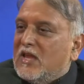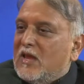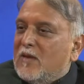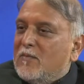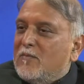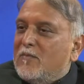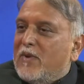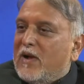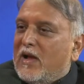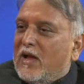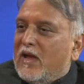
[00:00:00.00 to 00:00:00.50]

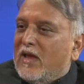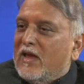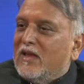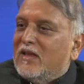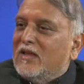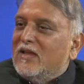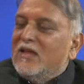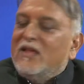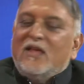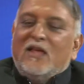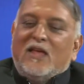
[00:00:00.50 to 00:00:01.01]
came by
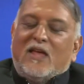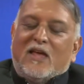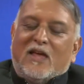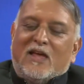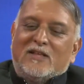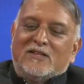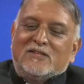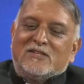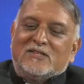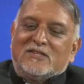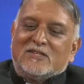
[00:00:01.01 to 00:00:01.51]

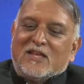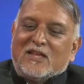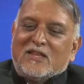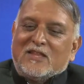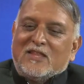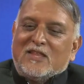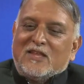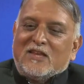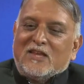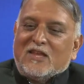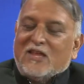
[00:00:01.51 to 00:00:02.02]
and
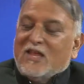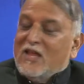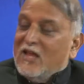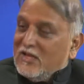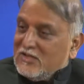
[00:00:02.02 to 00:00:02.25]
said that he